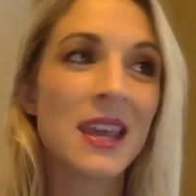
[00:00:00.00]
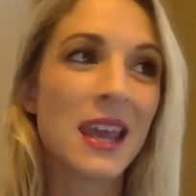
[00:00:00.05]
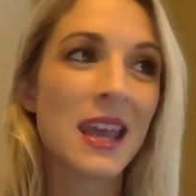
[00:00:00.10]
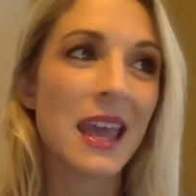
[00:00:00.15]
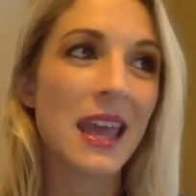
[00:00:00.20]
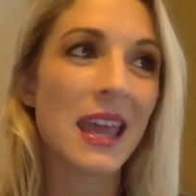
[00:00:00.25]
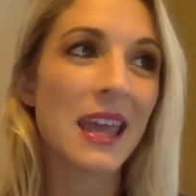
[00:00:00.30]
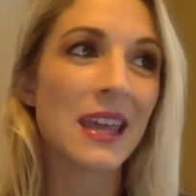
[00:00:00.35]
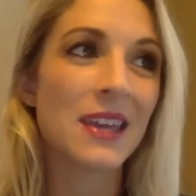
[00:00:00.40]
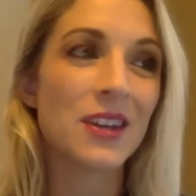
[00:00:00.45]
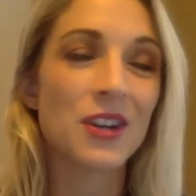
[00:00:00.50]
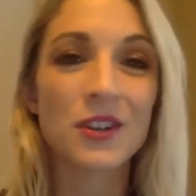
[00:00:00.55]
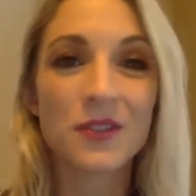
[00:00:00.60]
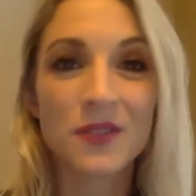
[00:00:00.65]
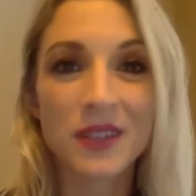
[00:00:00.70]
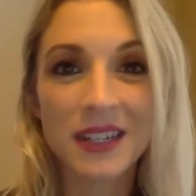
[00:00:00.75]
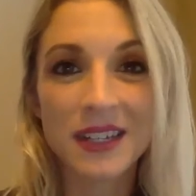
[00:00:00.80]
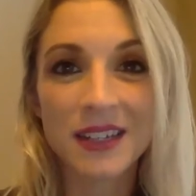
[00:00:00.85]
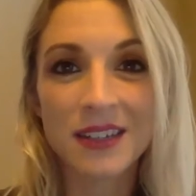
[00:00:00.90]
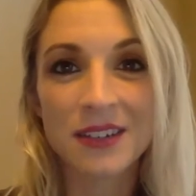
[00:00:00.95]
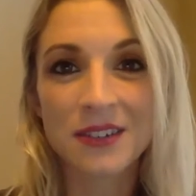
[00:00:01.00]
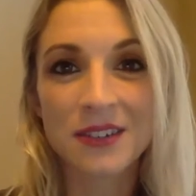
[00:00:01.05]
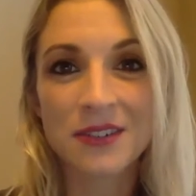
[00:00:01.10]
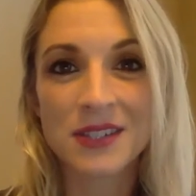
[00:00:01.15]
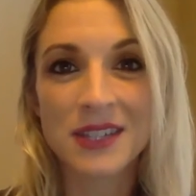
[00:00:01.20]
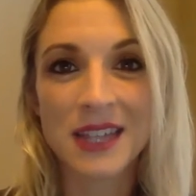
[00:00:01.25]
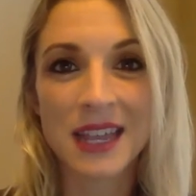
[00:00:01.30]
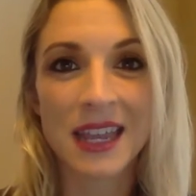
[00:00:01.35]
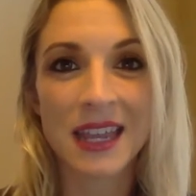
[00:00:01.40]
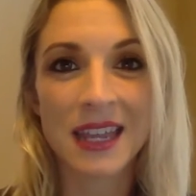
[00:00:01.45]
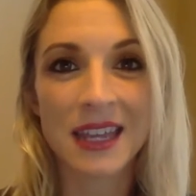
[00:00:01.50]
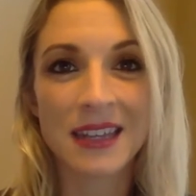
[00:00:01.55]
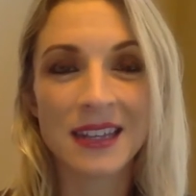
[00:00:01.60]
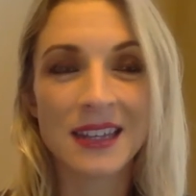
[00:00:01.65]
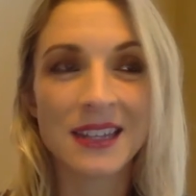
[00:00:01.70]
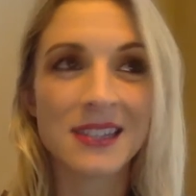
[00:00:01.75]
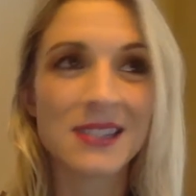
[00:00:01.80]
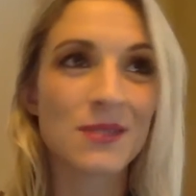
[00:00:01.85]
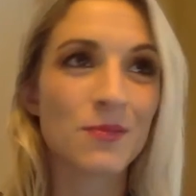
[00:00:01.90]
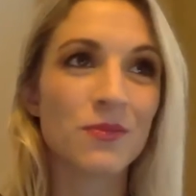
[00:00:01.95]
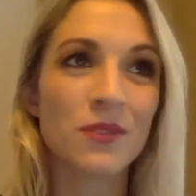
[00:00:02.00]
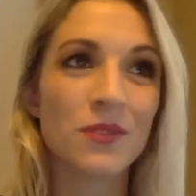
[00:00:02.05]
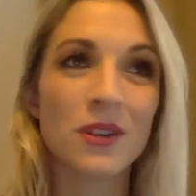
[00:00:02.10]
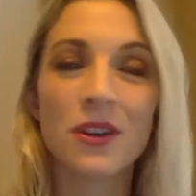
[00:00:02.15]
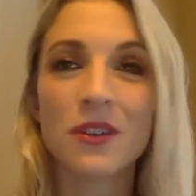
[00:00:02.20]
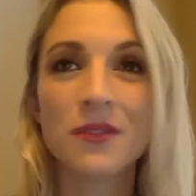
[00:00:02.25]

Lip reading: and her videos, and her